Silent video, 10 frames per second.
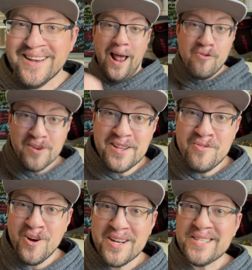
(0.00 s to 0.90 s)
I really
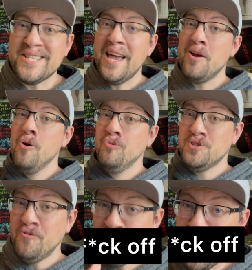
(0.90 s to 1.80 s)
wanted to say
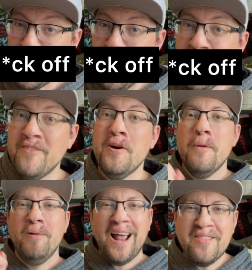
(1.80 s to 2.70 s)
was
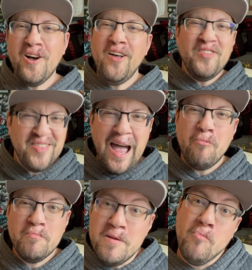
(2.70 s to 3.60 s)
but I thought that that
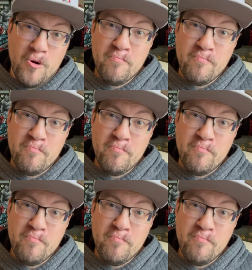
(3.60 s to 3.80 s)
would be more